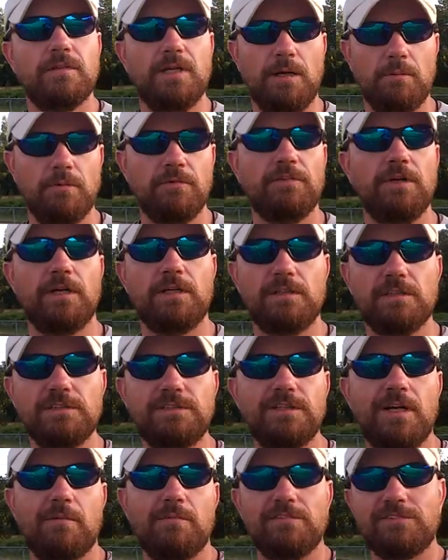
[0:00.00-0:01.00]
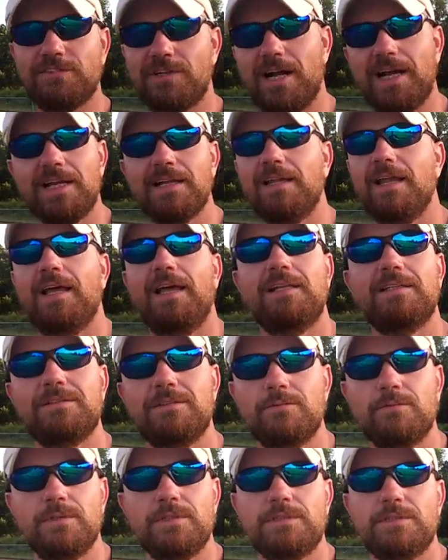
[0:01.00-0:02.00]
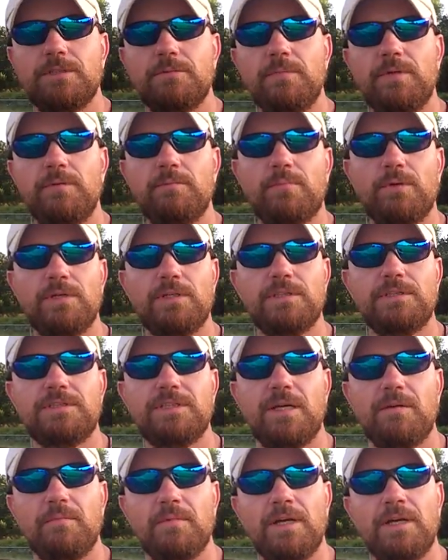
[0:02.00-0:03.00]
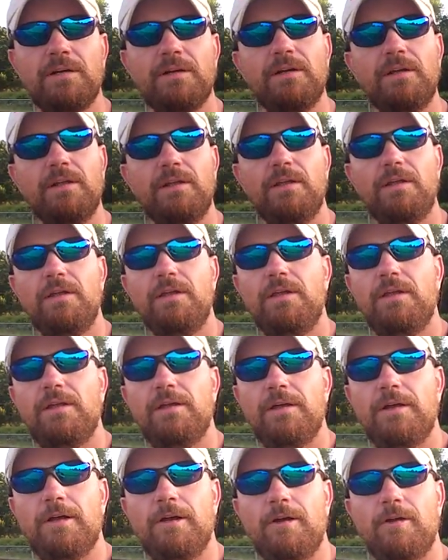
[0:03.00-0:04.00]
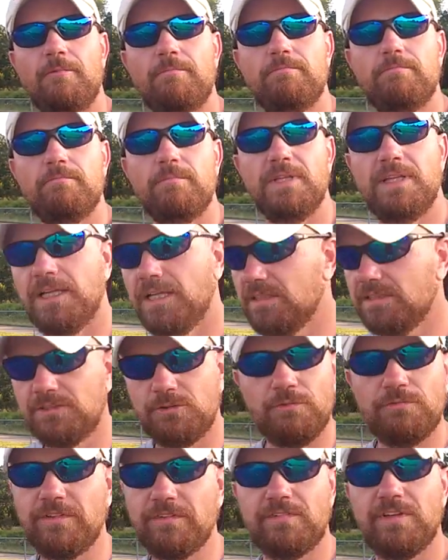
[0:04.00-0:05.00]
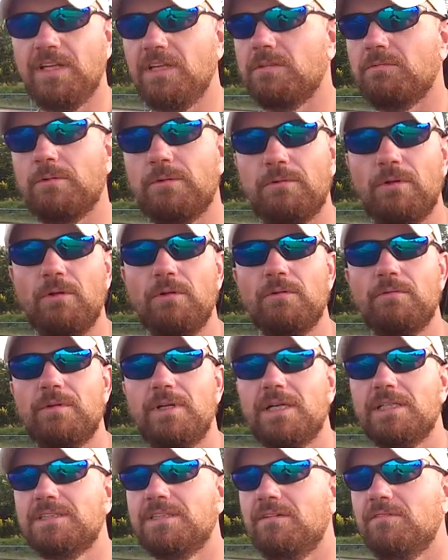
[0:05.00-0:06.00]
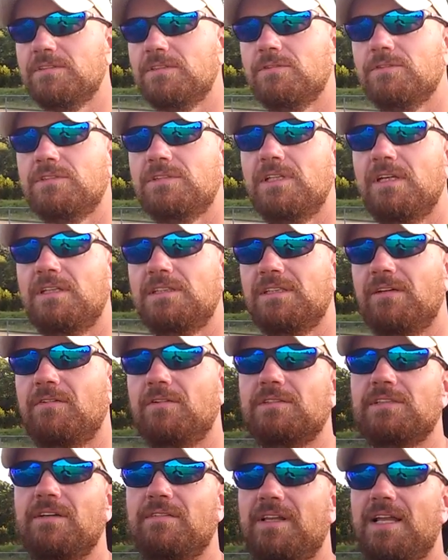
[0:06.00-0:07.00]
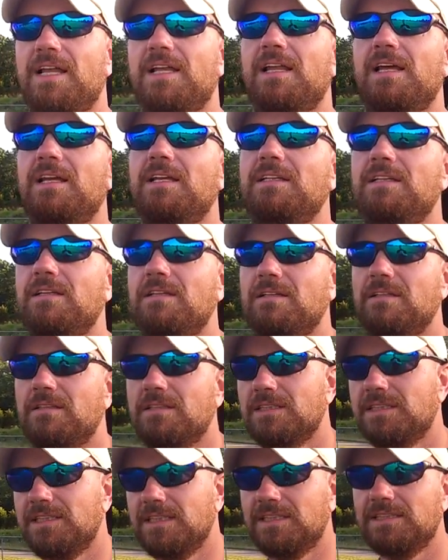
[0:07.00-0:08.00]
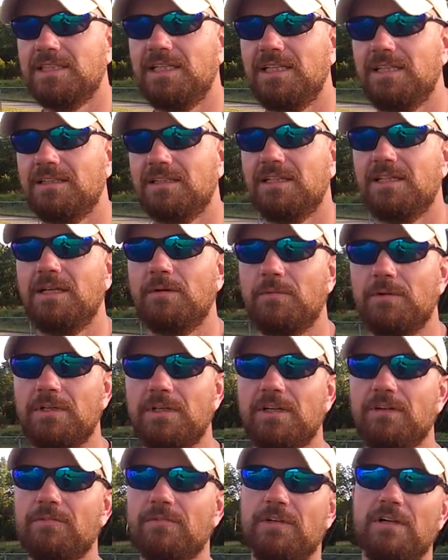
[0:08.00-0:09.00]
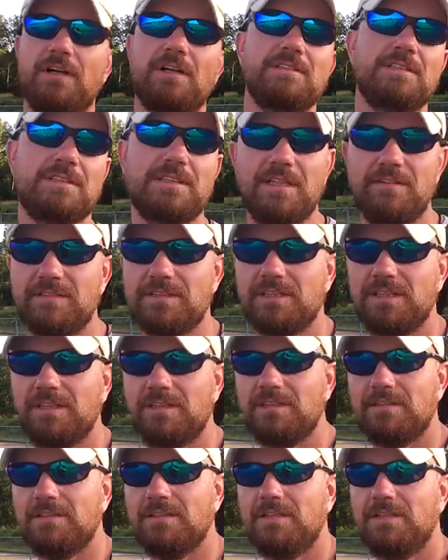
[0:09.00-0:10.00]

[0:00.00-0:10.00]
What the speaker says: And we've done a good job of tracking that, so we should be in pretty good shape there. But then June 15th, we're rolling. We got 7-on-7 that day, the 16th, and then we're at Guilford College the 17th.